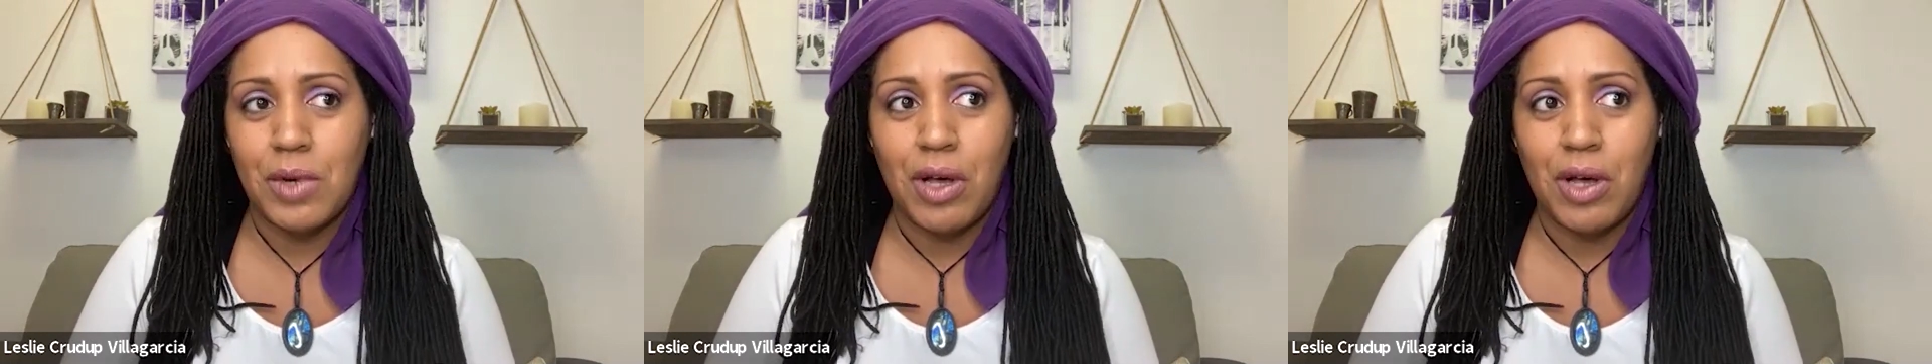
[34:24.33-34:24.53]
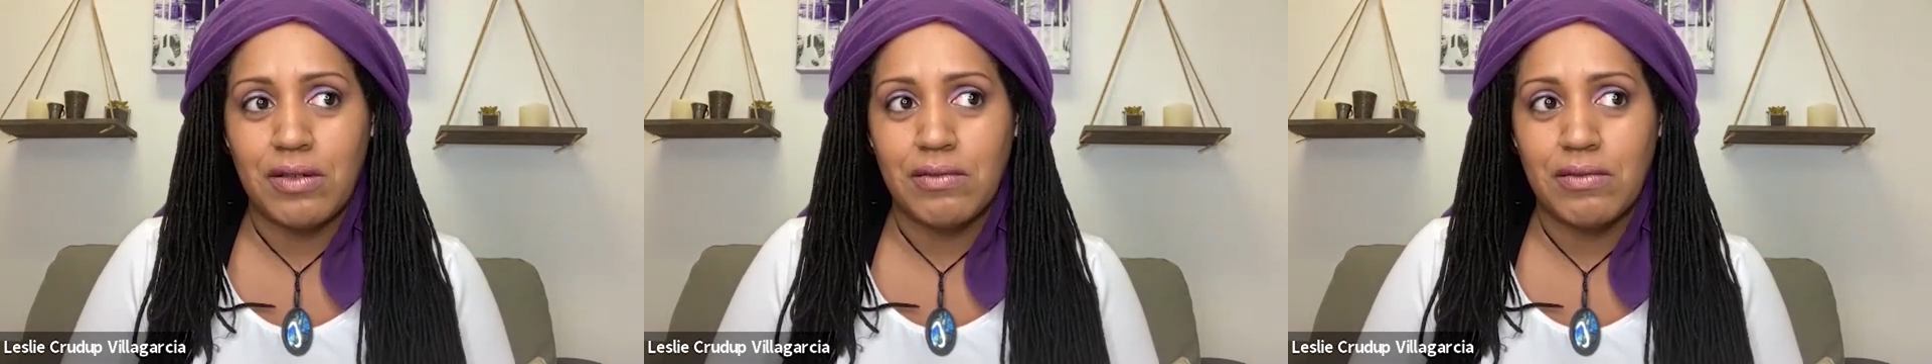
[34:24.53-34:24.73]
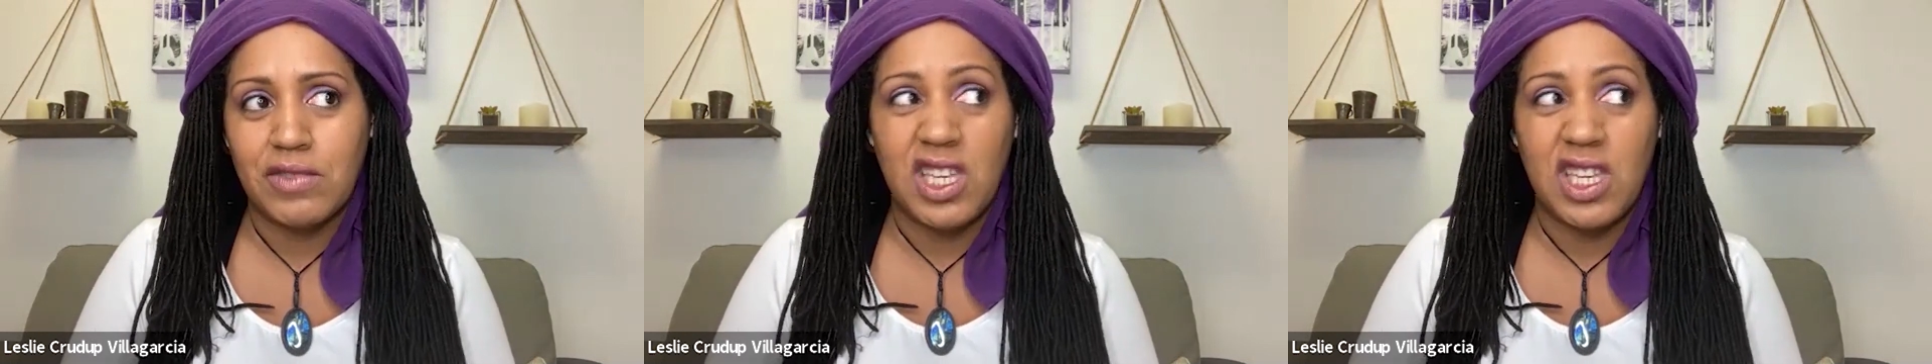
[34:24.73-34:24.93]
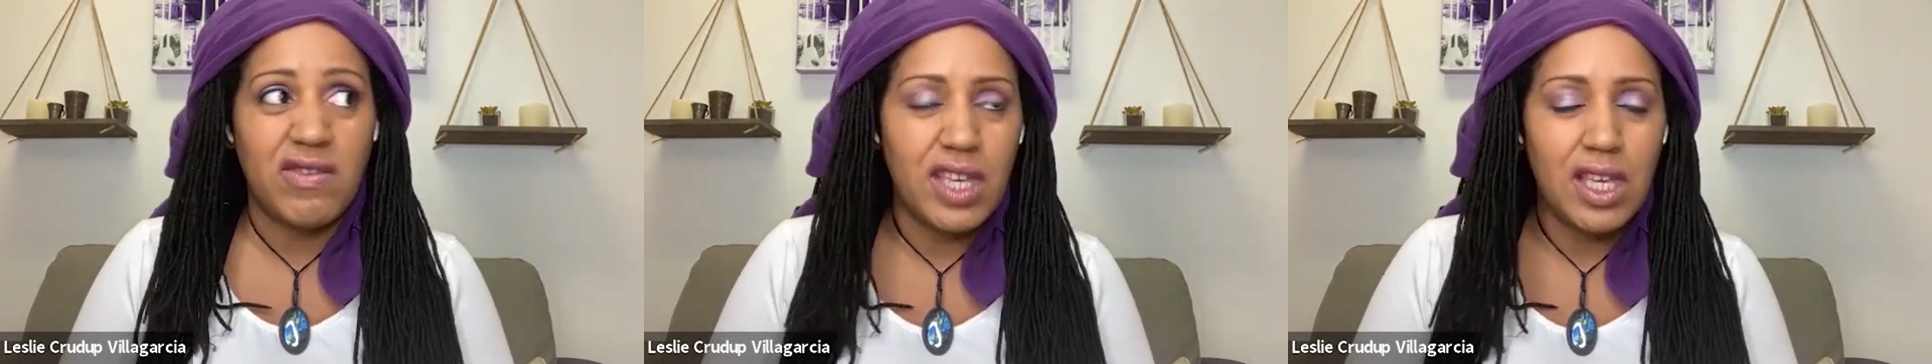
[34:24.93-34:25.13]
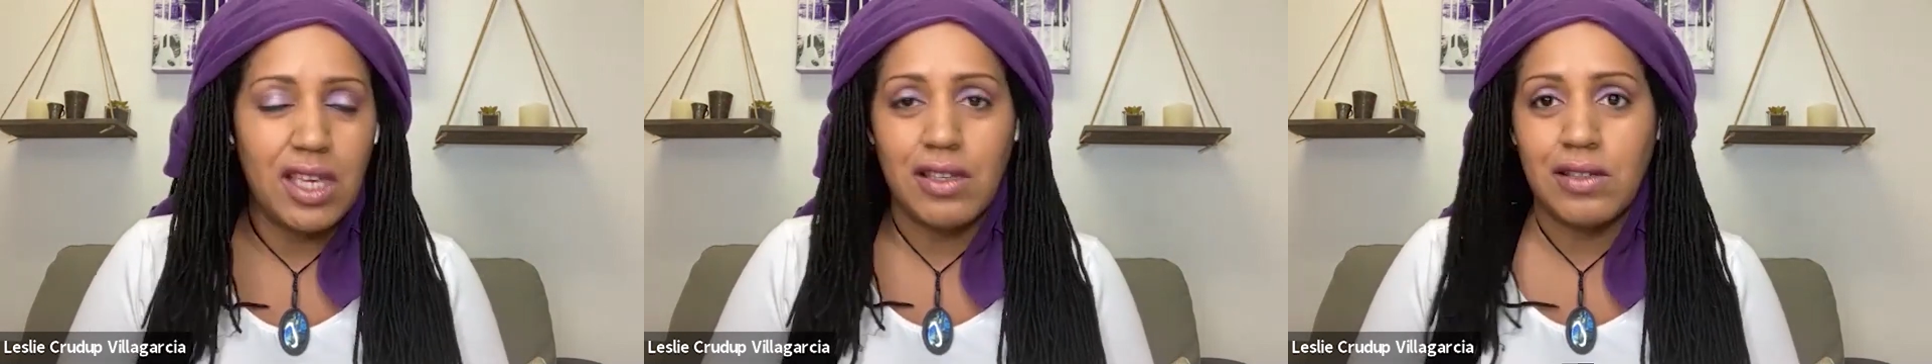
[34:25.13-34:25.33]
on
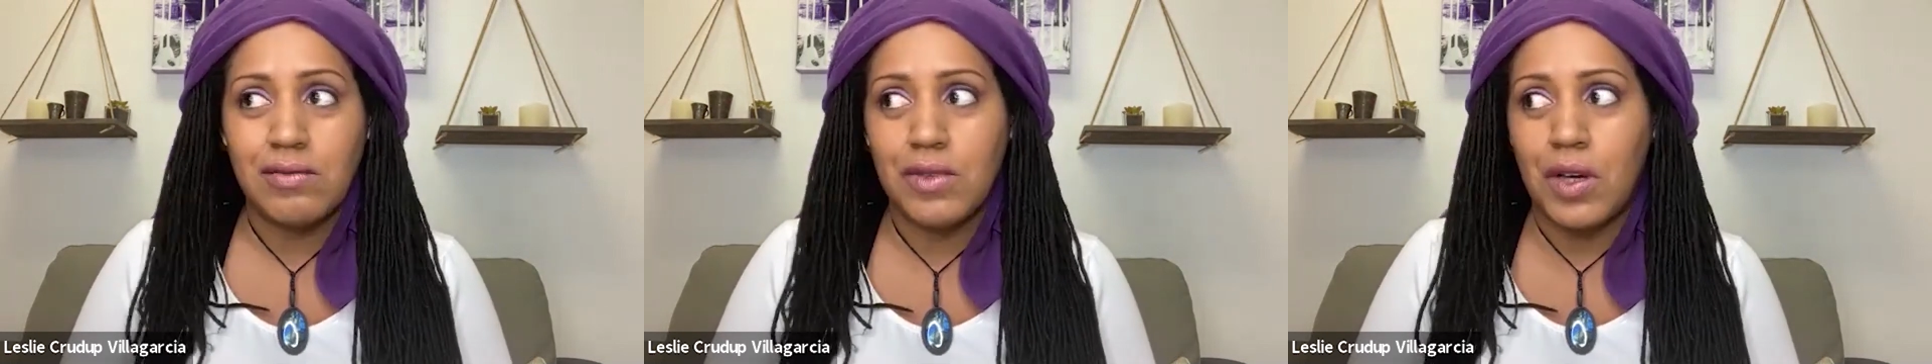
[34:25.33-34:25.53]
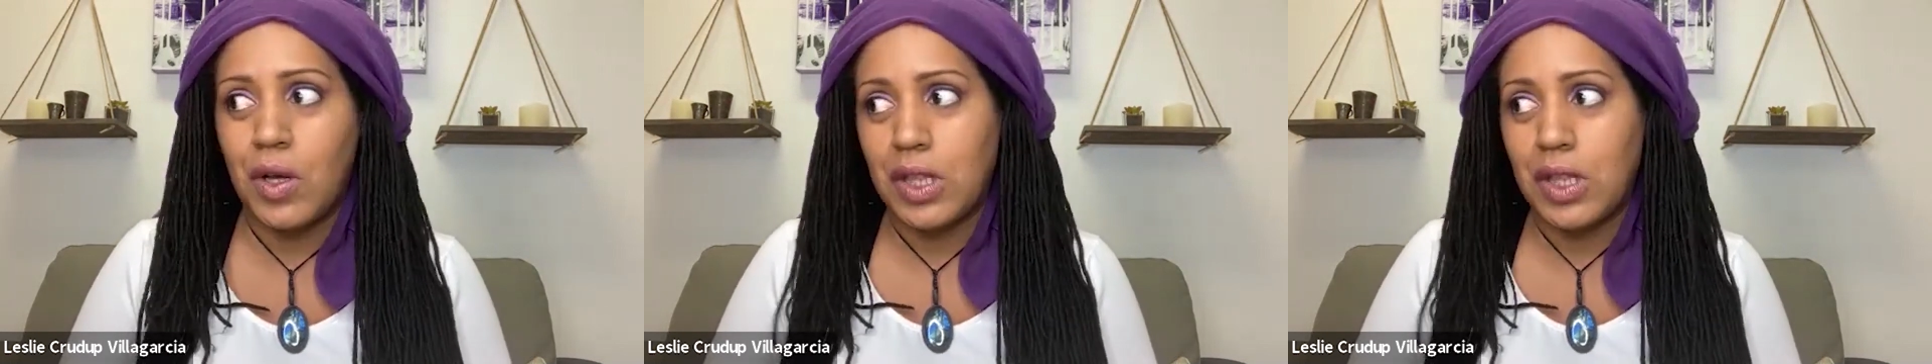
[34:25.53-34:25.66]
TV,